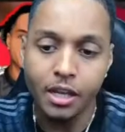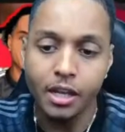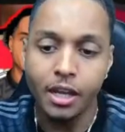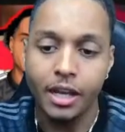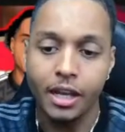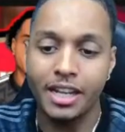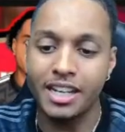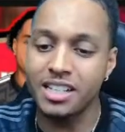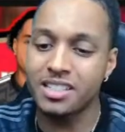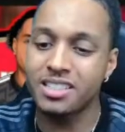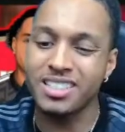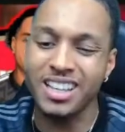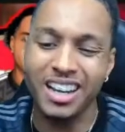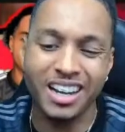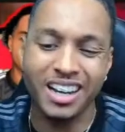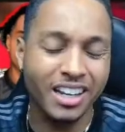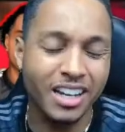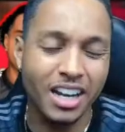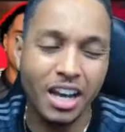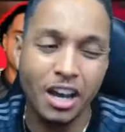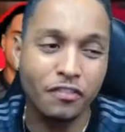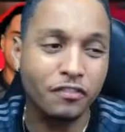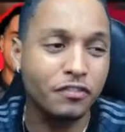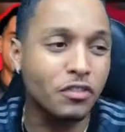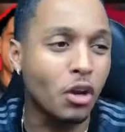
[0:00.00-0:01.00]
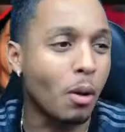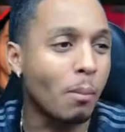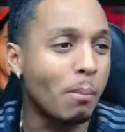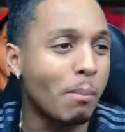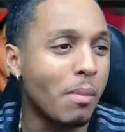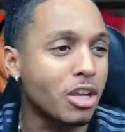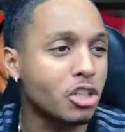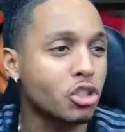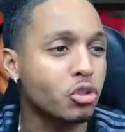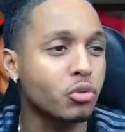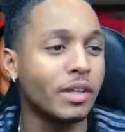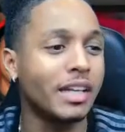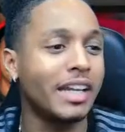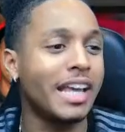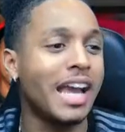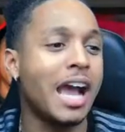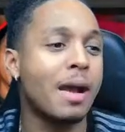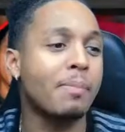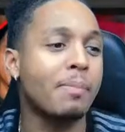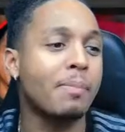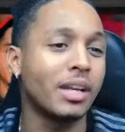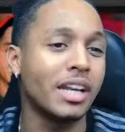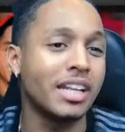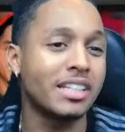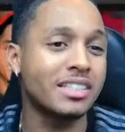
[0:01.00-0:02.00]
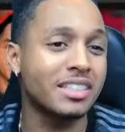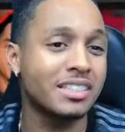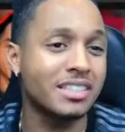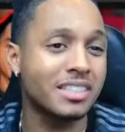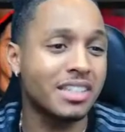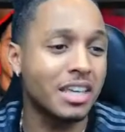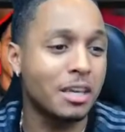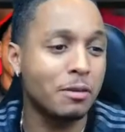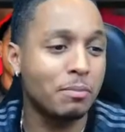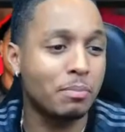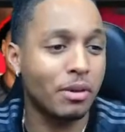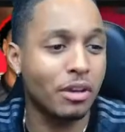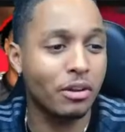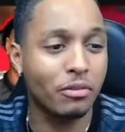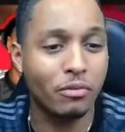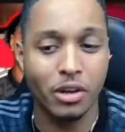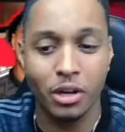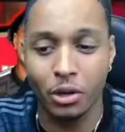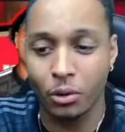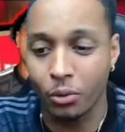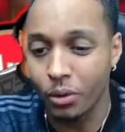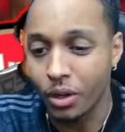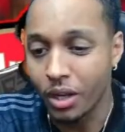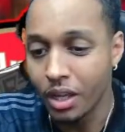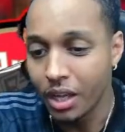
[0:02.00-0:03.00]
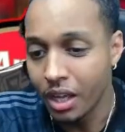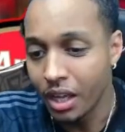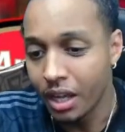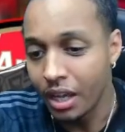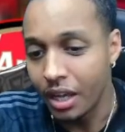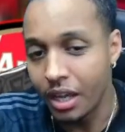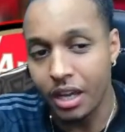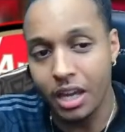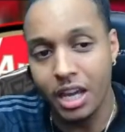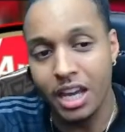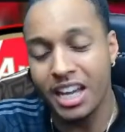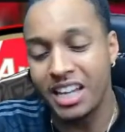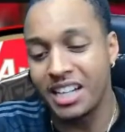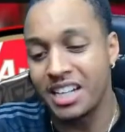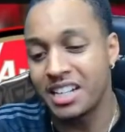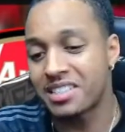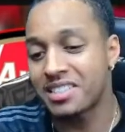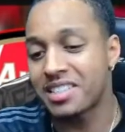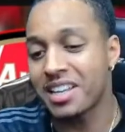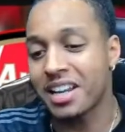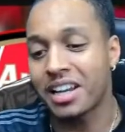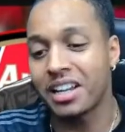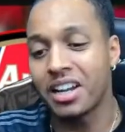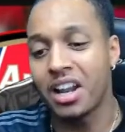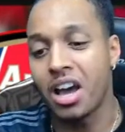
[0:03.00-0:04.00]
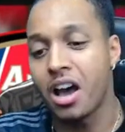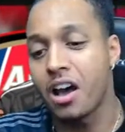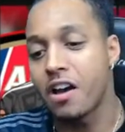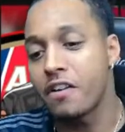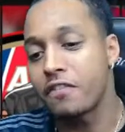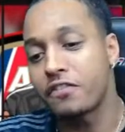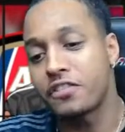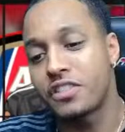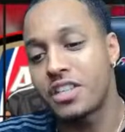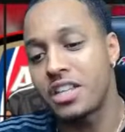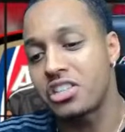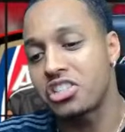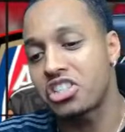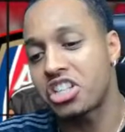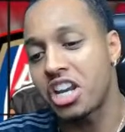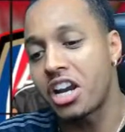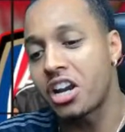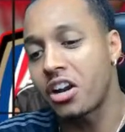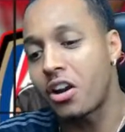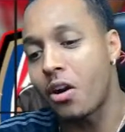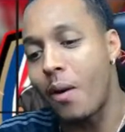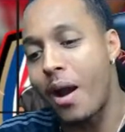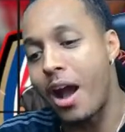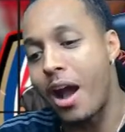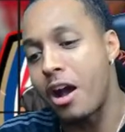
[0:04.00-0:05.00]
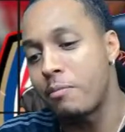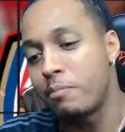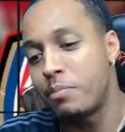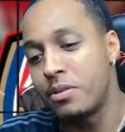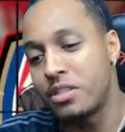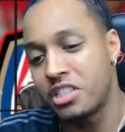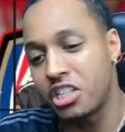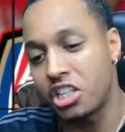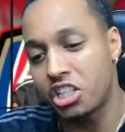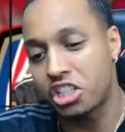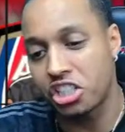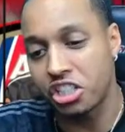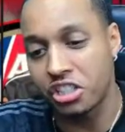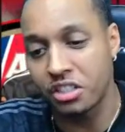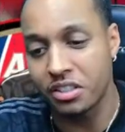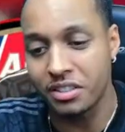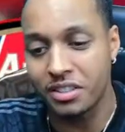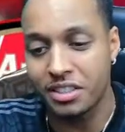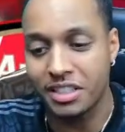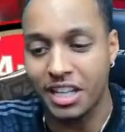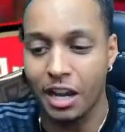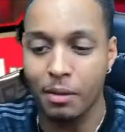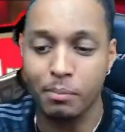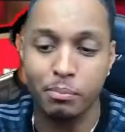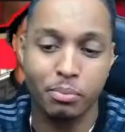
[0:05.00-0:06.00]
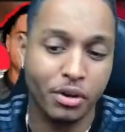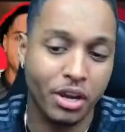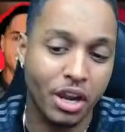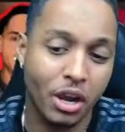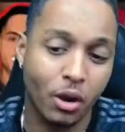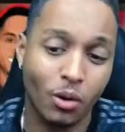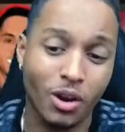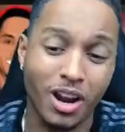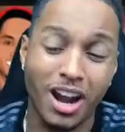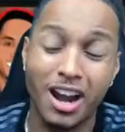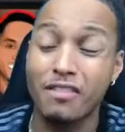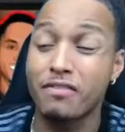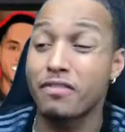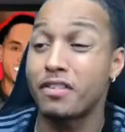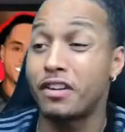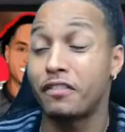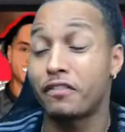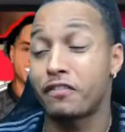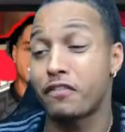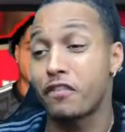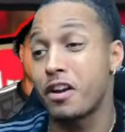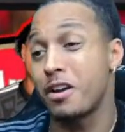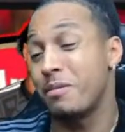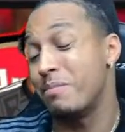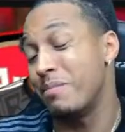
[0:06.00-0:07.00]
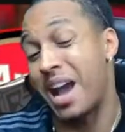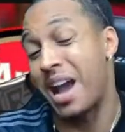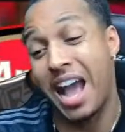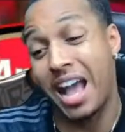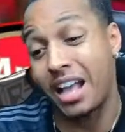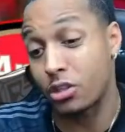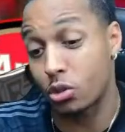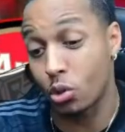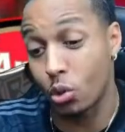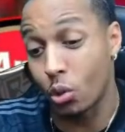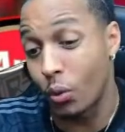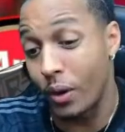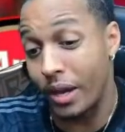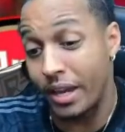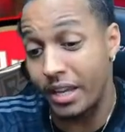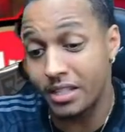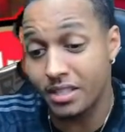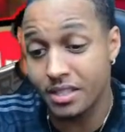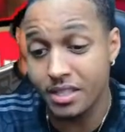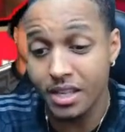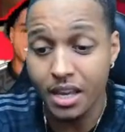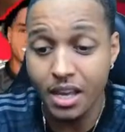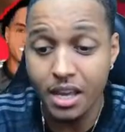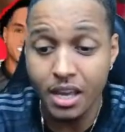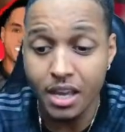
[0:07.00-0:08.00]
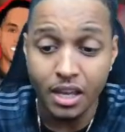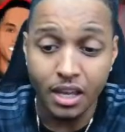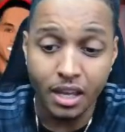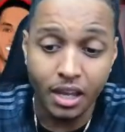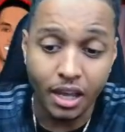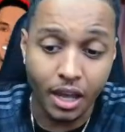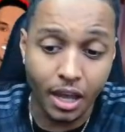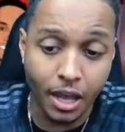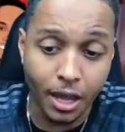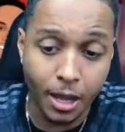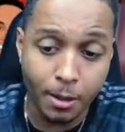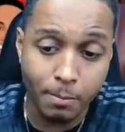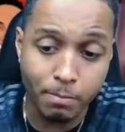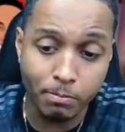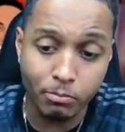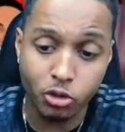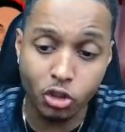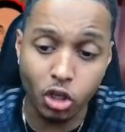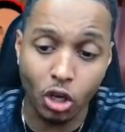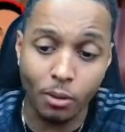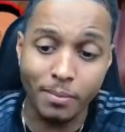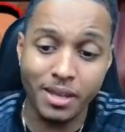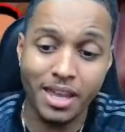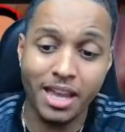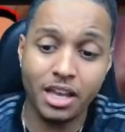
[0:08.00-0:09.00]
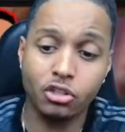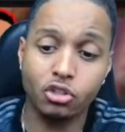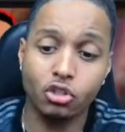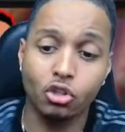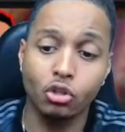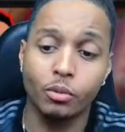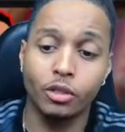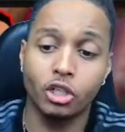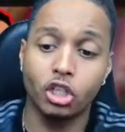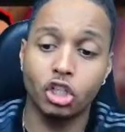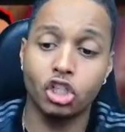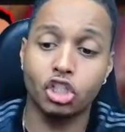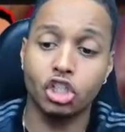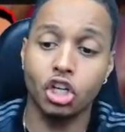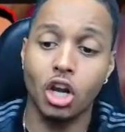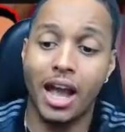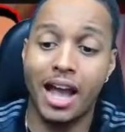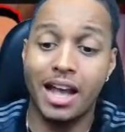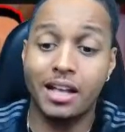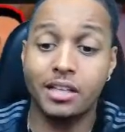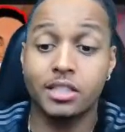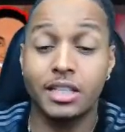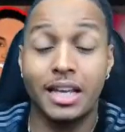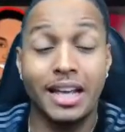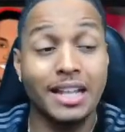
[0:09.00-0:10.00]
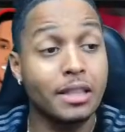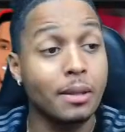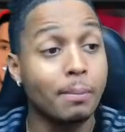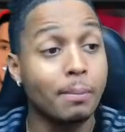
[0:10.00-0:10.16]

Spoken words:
In the second half, not much really happened. Let's just keep it real. In the second half, Zinchenko out of position. Gabriel covering for him, as always. Tomiyasu with a shot outside the